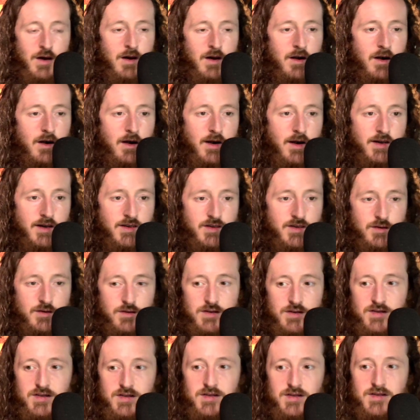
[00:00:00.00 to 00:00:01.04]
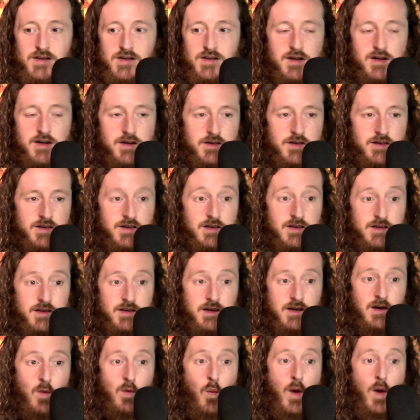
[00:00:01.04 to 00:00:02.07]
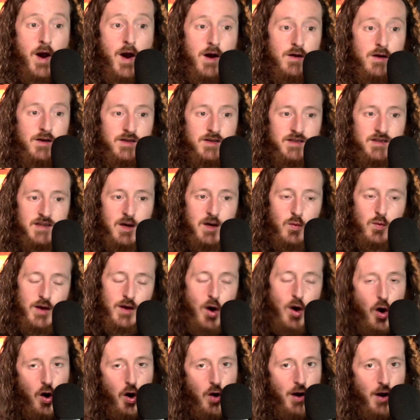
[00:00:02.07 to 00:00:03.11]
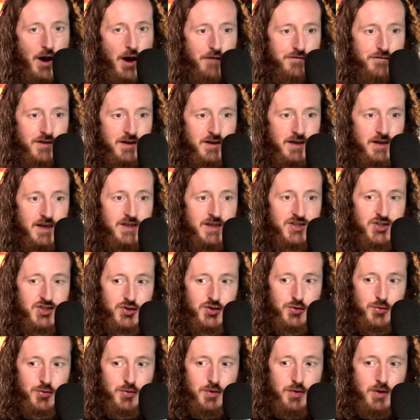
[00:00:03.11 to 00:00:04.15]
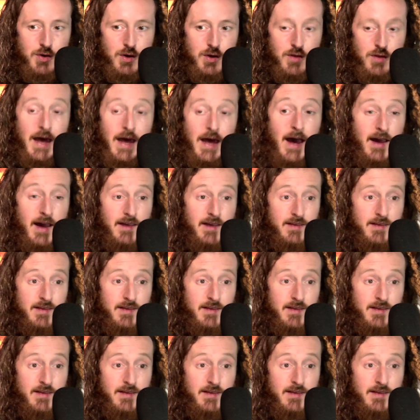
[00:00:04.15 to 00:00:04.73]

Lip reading: All right. So this is an awareness that we all have to get to. That's